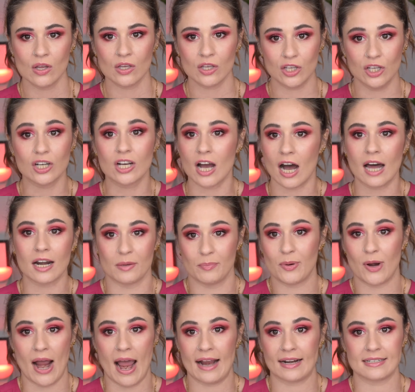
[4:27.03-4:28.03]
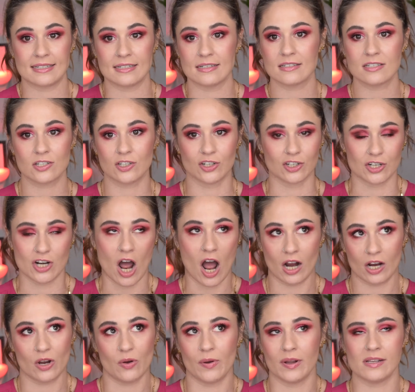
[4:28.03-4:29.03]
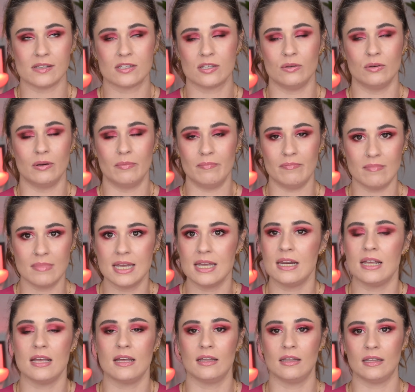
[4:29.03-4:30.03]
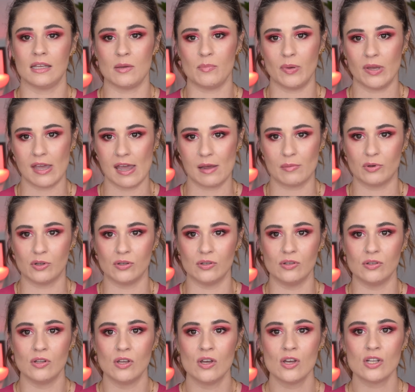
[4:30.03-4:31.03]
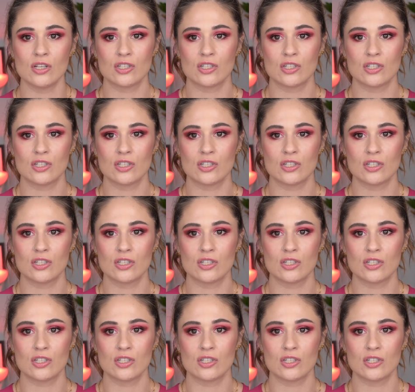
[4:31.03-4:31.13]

you gotta practice. You're not going to immediately be able